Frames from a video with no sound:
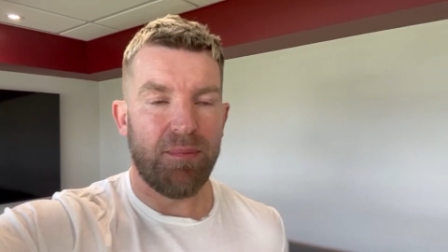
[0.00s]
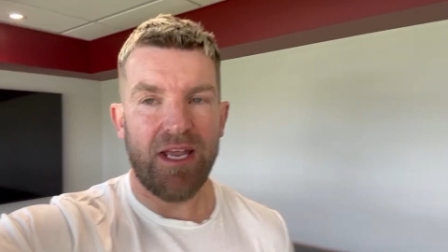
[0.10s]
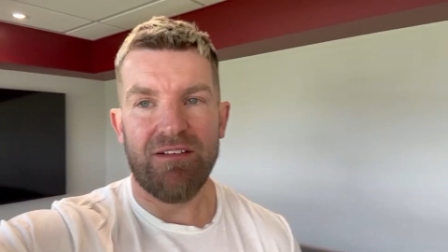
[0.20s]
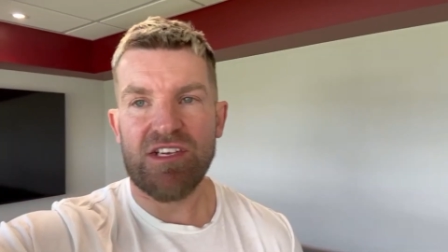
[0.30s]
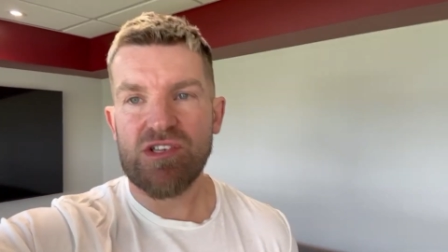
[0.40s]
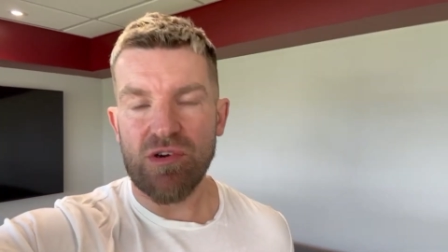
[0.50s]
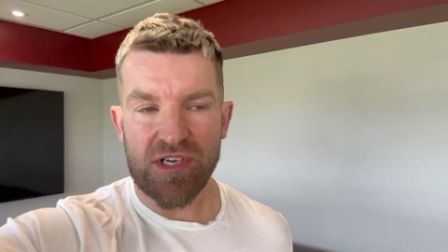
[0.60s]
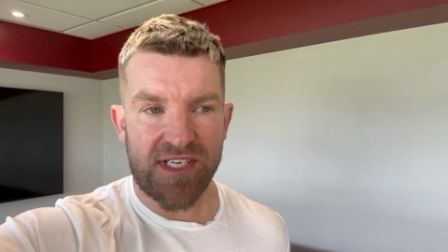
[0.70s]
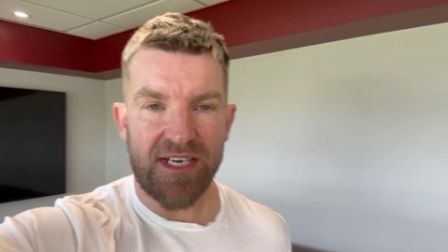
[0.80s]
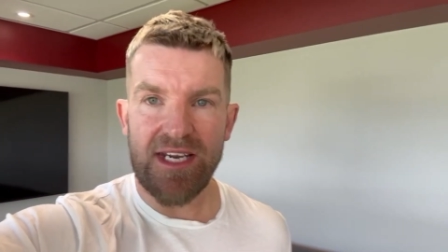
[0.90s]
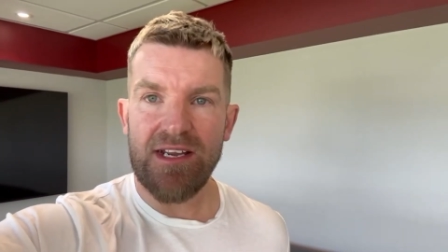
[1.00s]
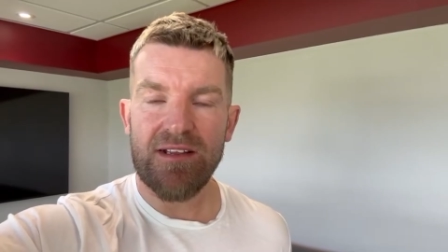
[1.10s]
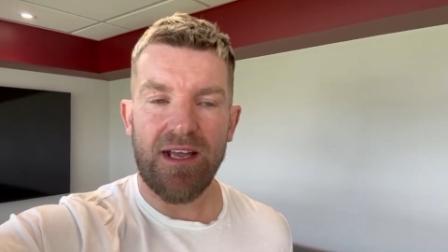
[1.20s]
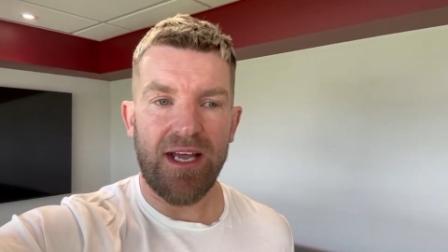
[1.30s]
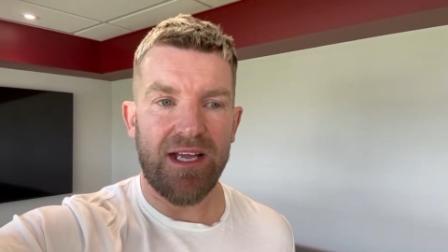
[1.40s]
player at Stoke City,
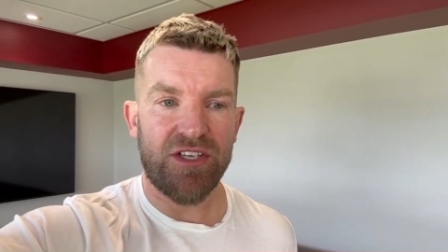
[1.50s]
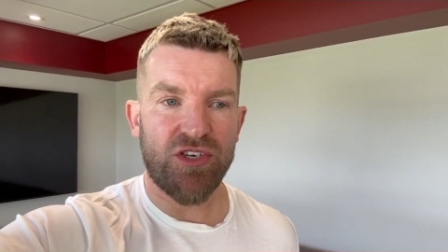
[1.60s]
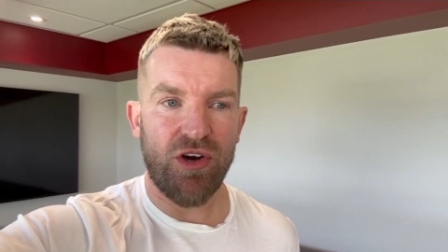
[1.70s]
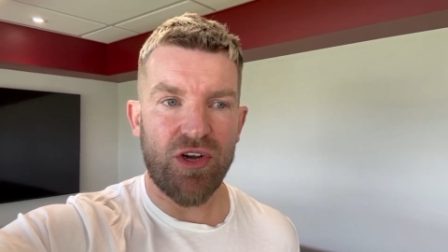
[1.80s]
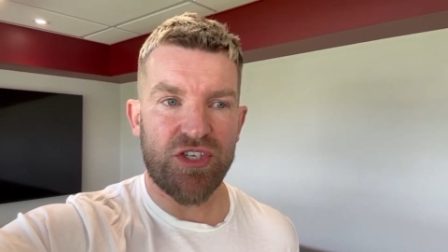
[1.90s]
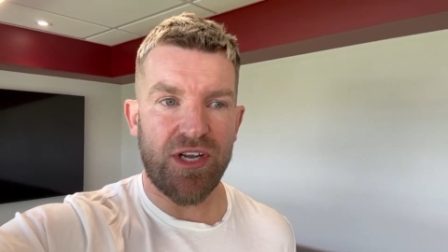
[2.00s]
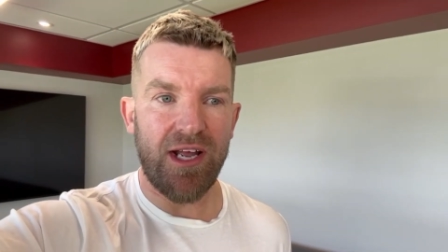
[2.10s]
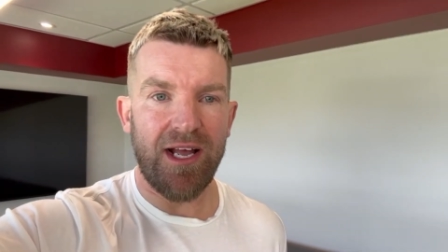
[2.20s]
George.